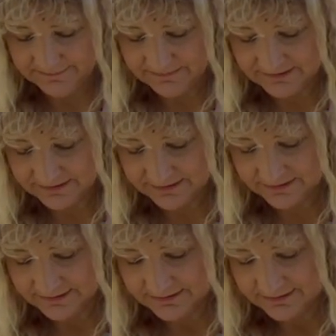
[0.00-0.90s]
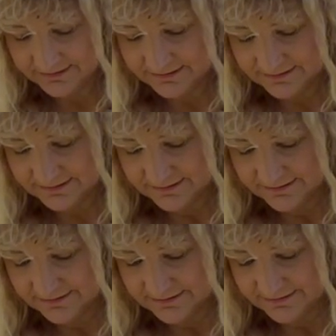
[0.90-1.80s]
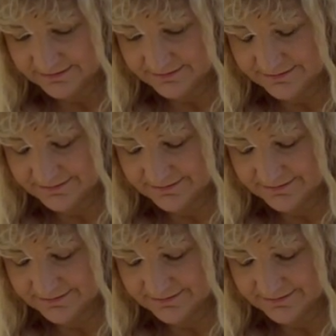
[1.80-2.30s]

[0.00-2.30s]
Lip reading: (no one is talking)